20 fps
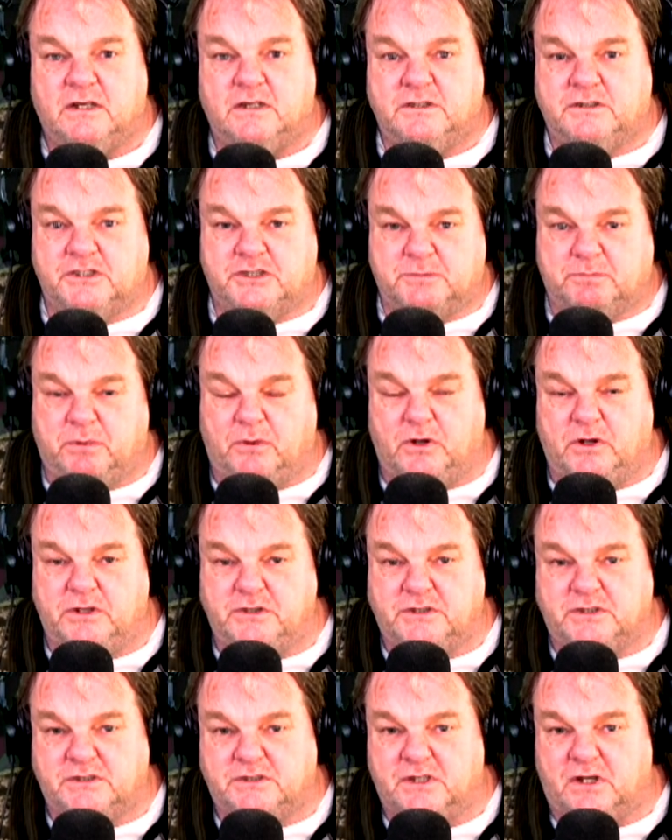
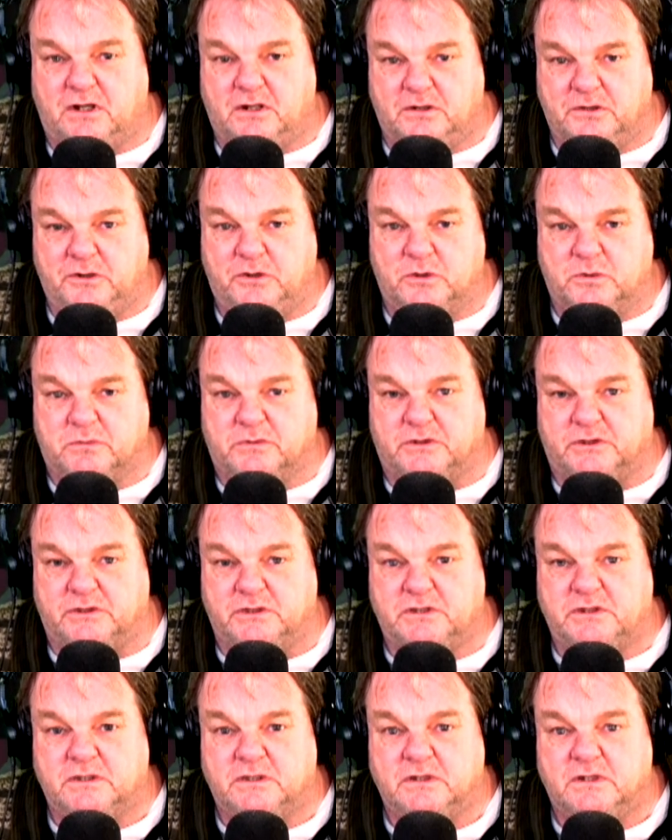despises all
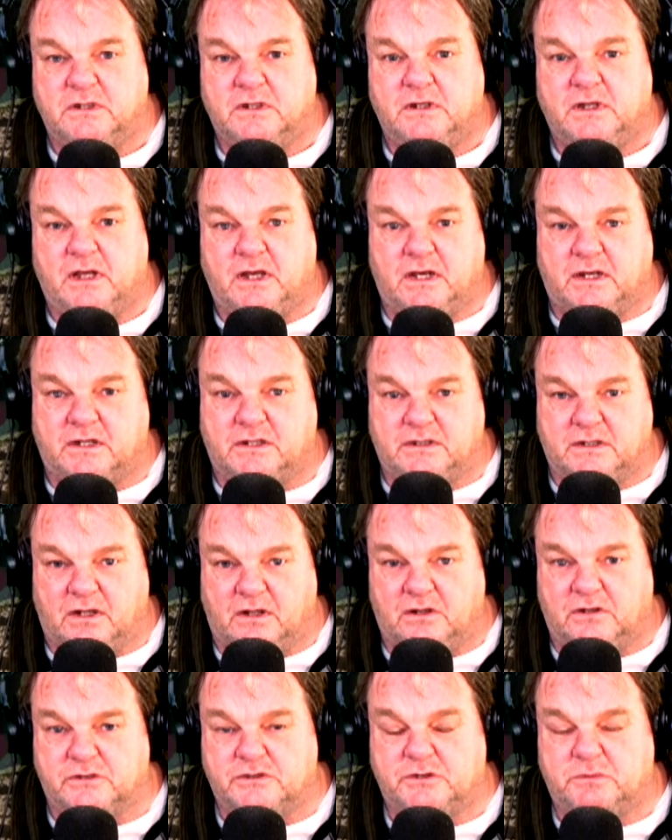humans and
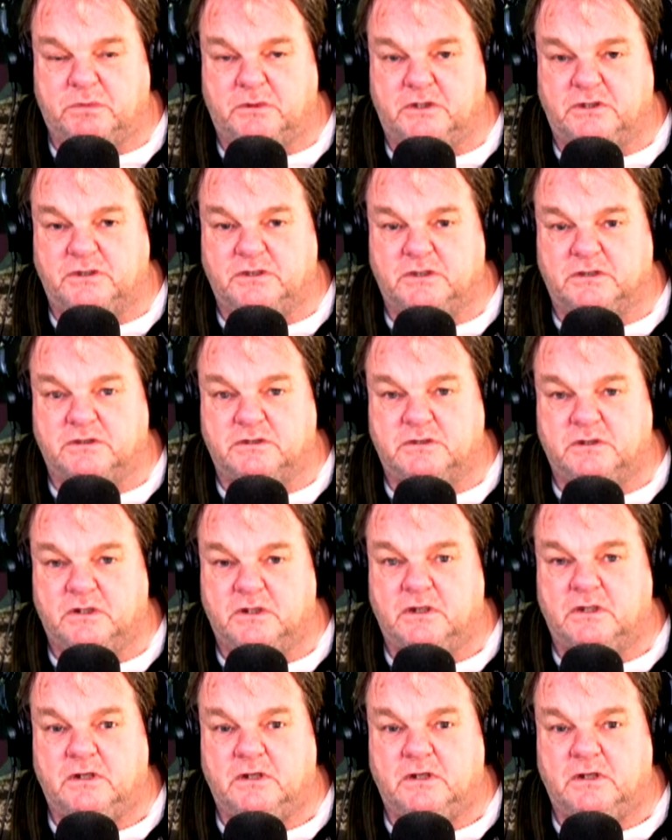all species.